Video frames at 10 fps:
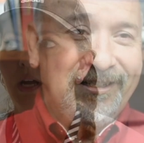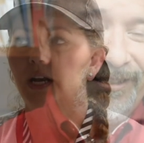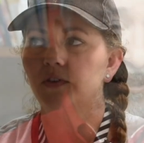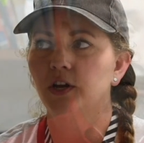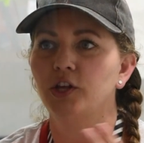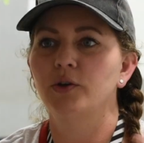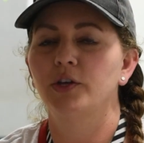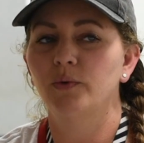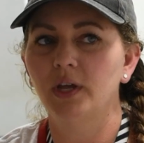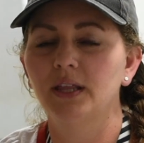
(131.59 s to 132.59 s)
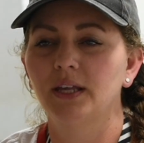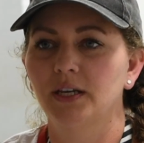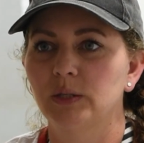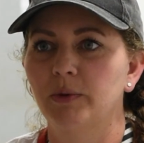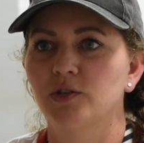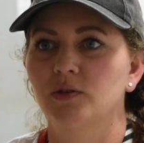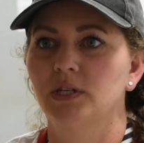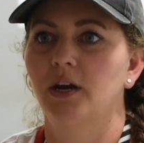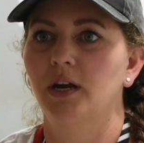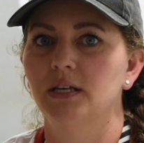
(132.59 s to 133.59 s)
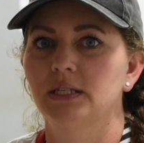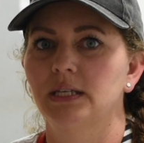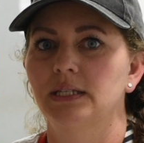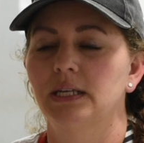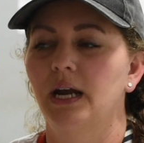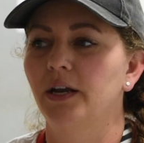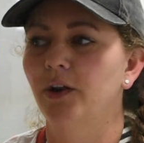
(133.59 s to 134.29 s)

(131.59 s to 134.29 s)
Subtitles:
Kind of a unique thing to specials areas is that I